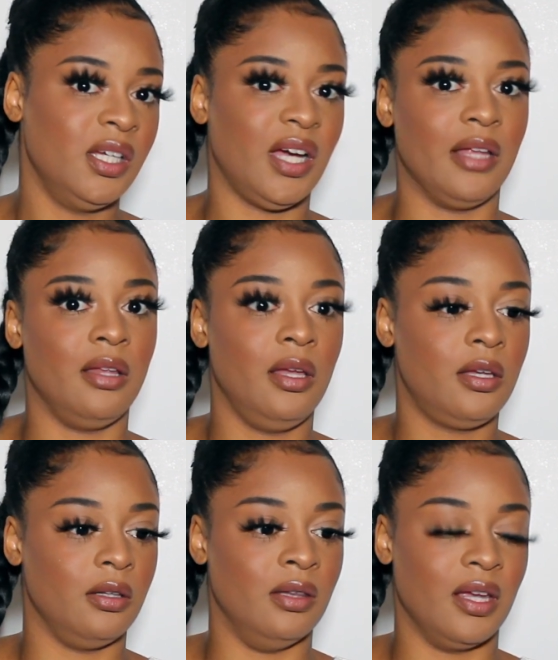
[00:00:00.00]
I
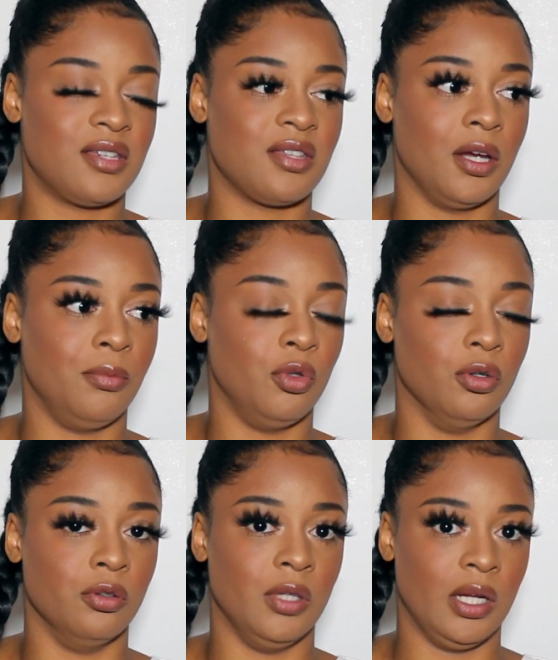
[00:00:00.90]
think next time
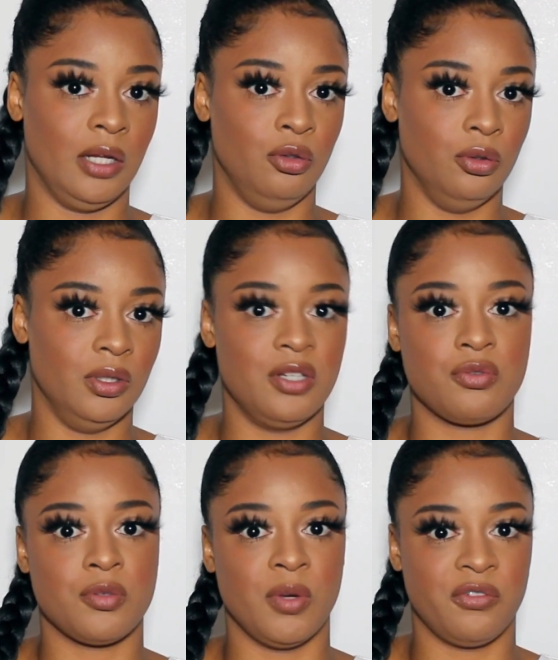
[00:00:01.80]
though that I do it, this
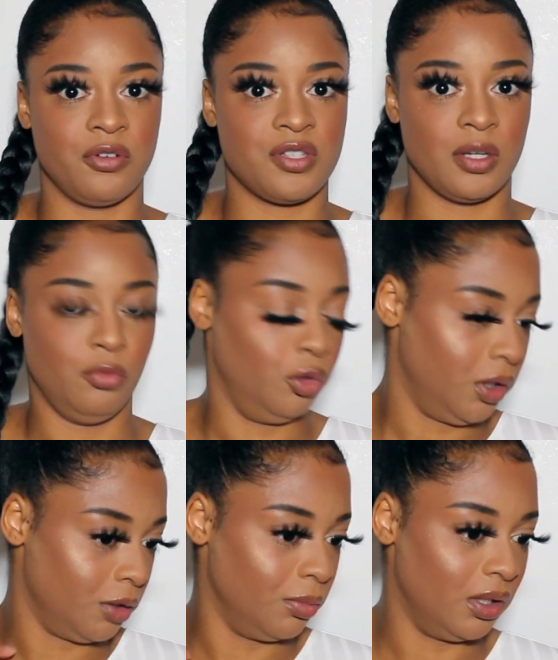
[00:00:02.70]
was my first time doing
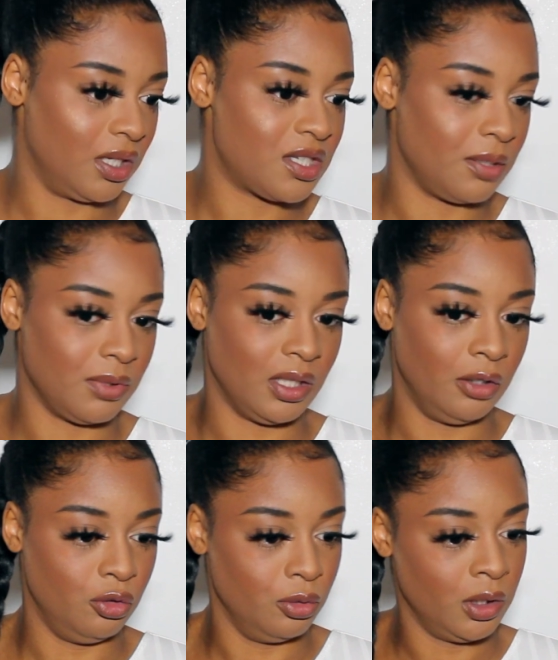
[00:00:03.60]
it, but next time that I
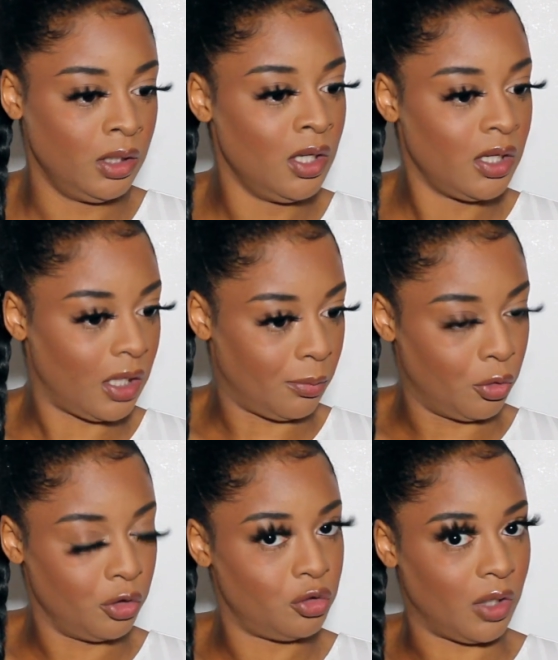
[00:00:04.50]
do it, I'm
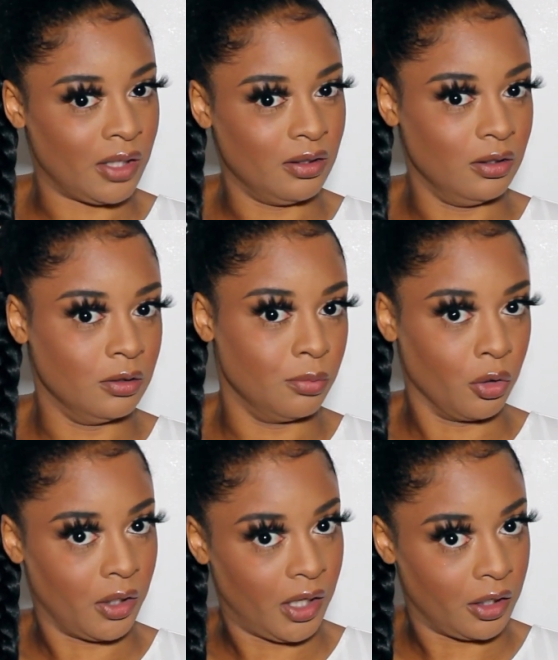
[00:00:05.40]
going to add a little
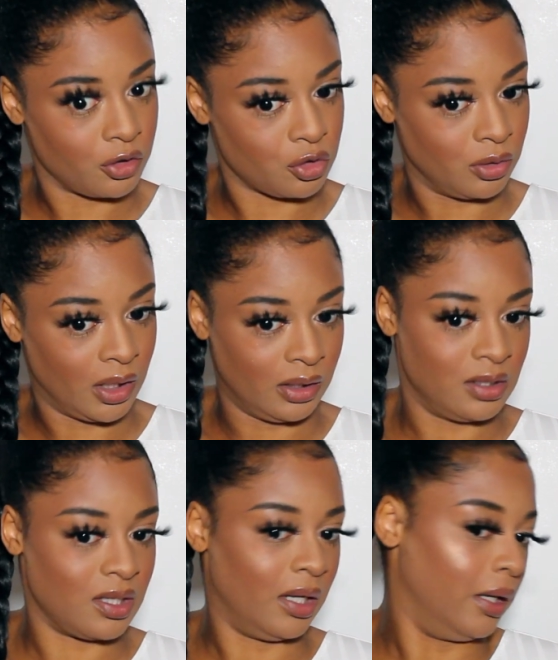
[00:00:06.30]
more hair so that
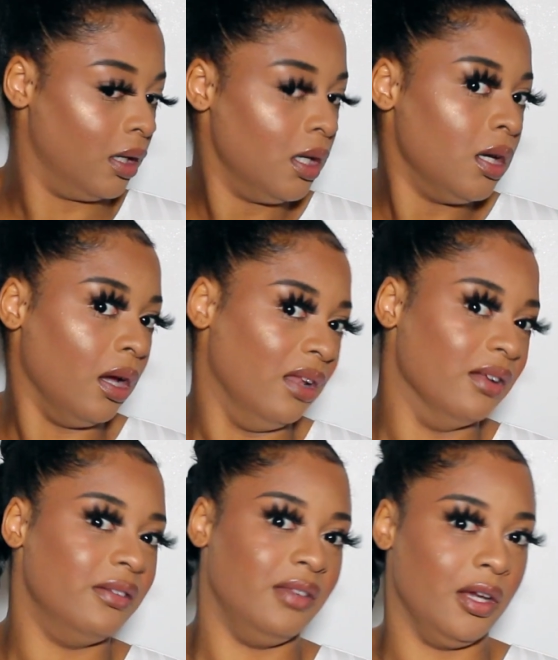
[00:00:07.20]
it's like a
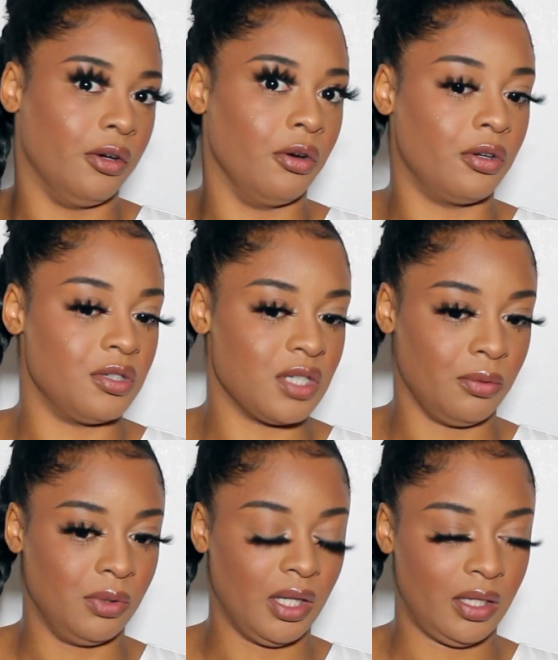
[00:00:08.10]
little thicker, because I
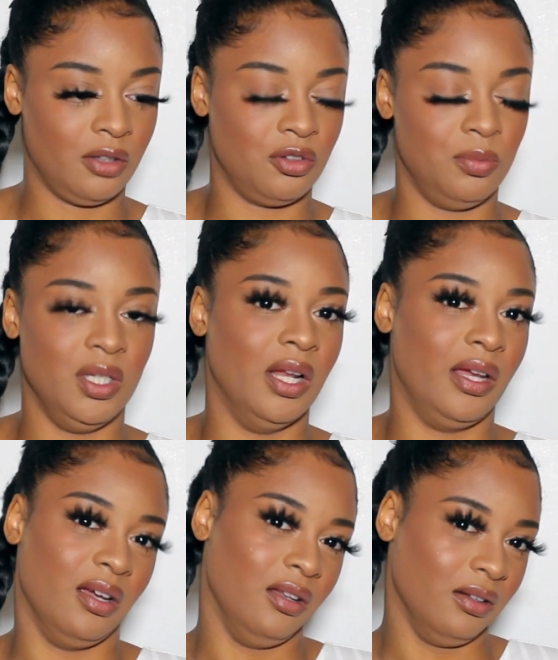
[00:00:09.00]
would like it to be
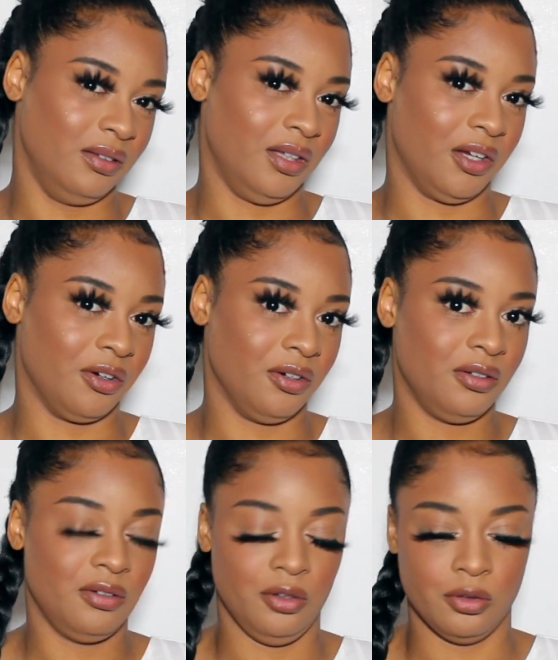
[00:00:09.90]
like a little thicker,
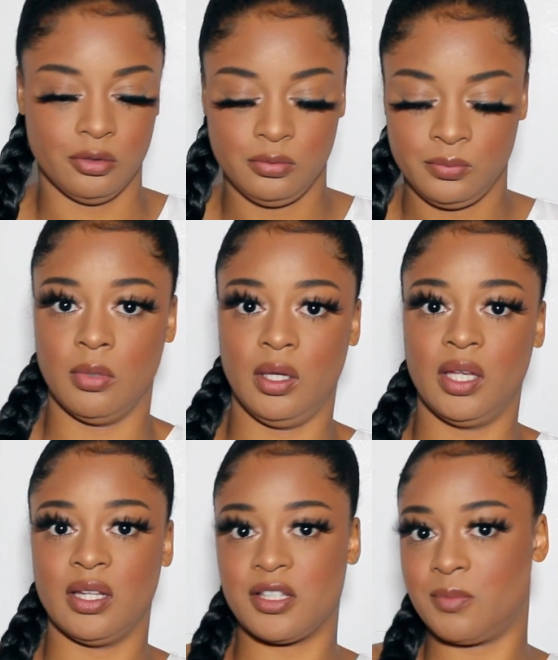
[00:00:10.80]
you know. But yeah,
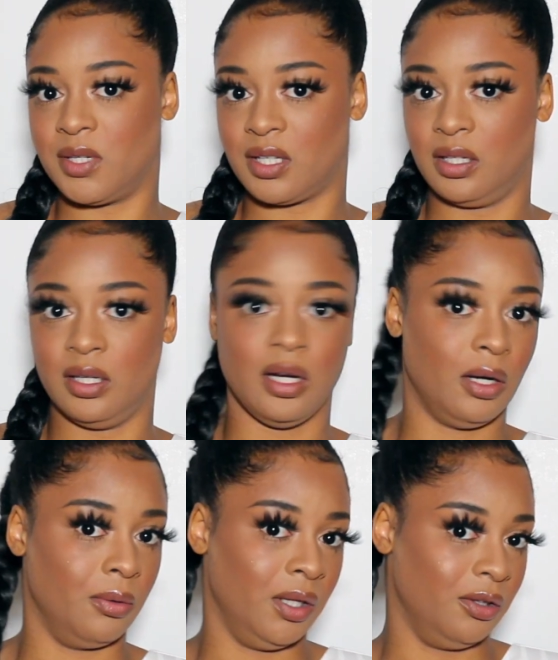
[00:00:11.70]
that's basically
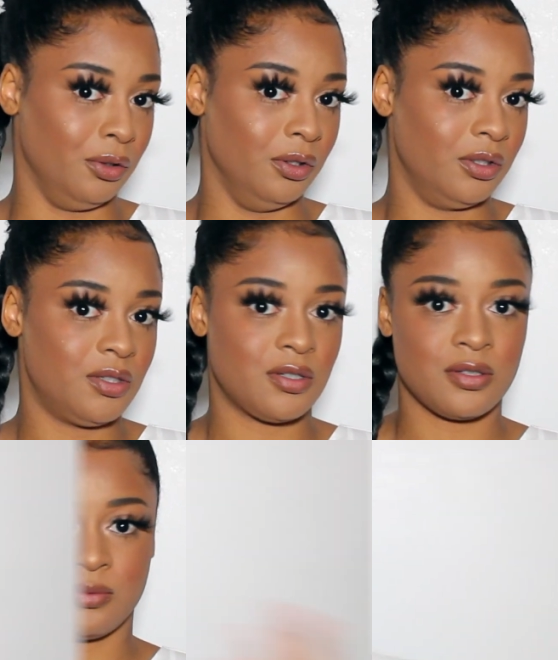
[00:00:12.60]
how it looks.
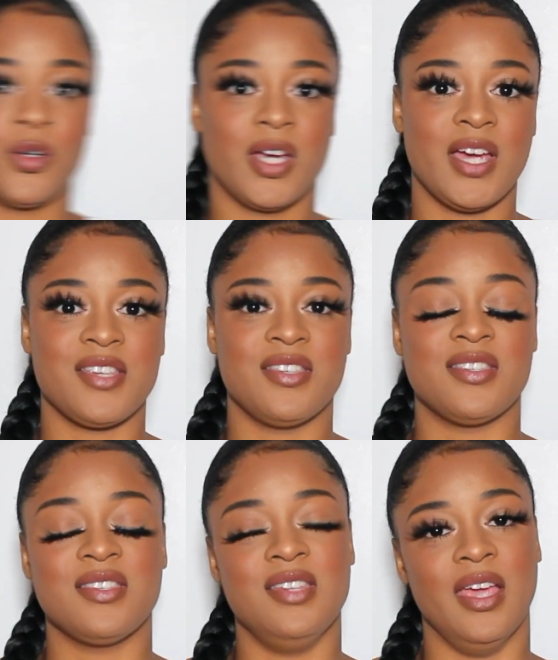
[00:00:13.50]
So guys, this
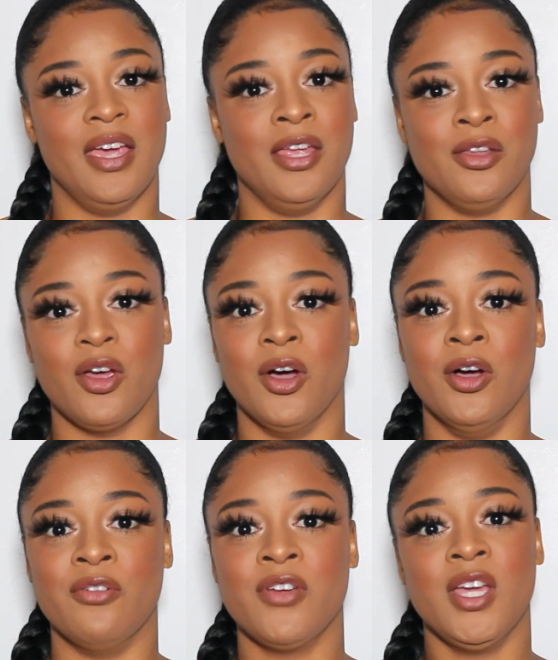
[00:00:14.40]
is the end
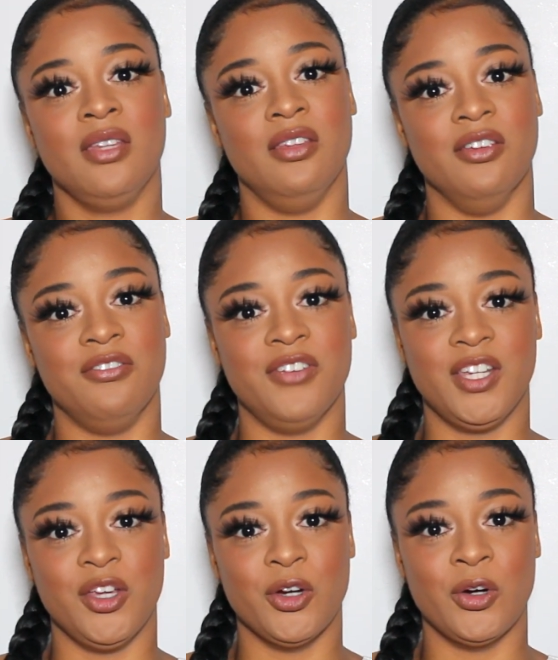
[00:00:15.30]
of the
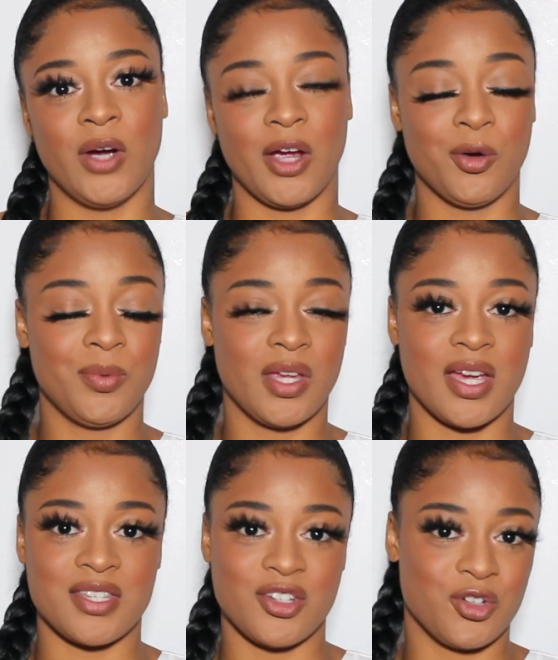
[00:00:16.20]
video. I hope you
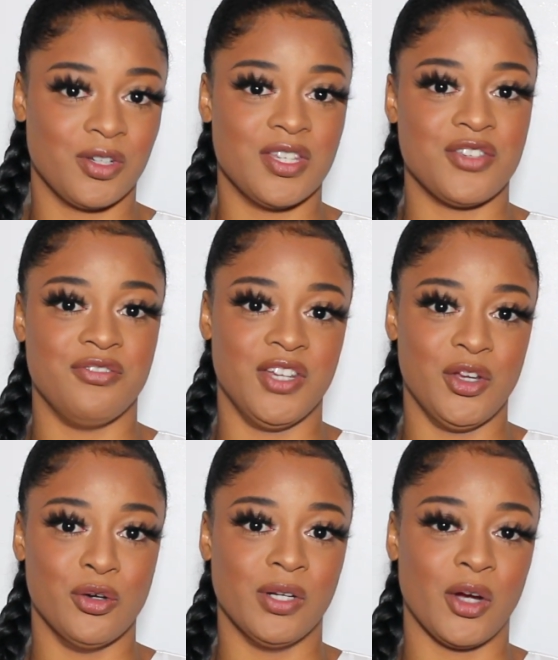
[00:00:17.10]
guys enjoyed this
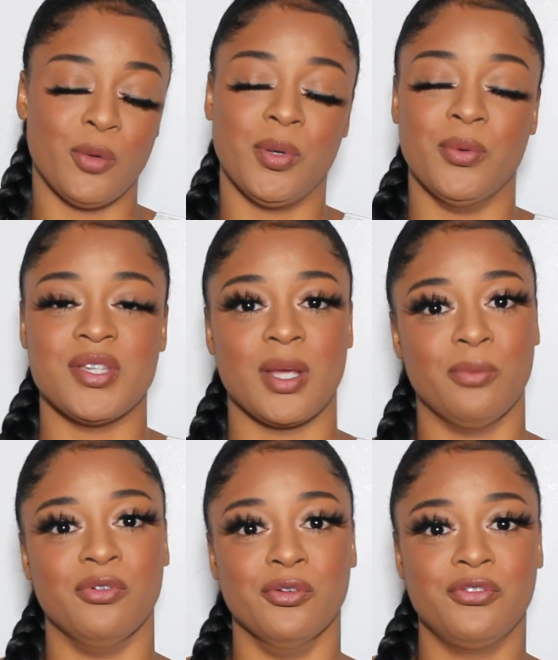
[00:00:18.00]
video, and I hope it was
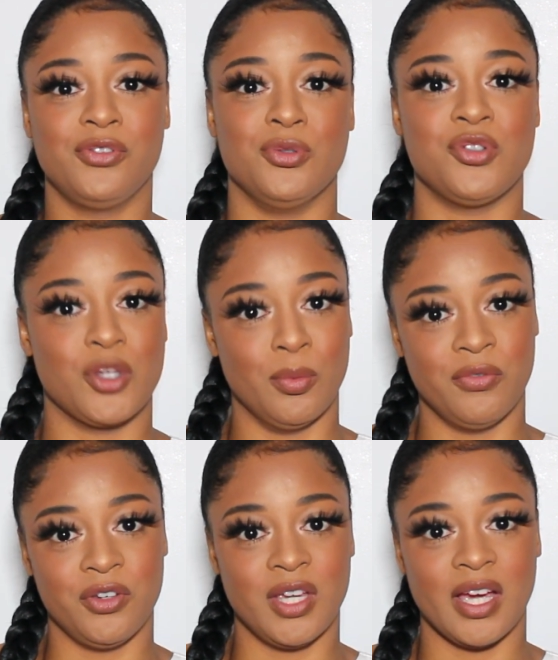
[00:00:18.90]
helpful to some
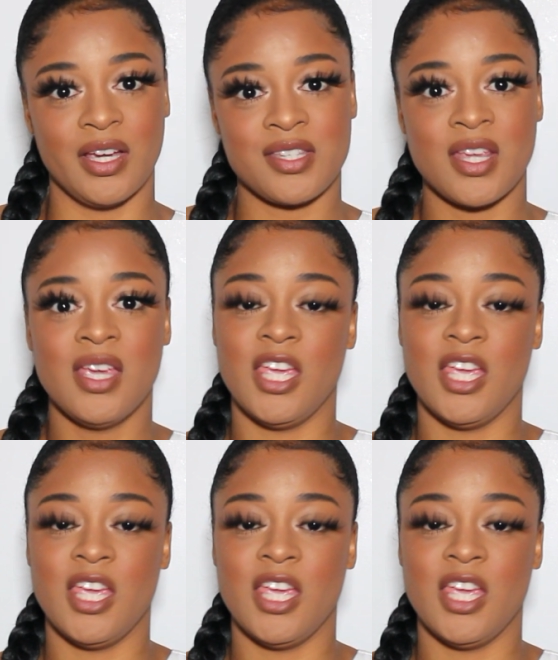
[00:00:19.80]
of you guys.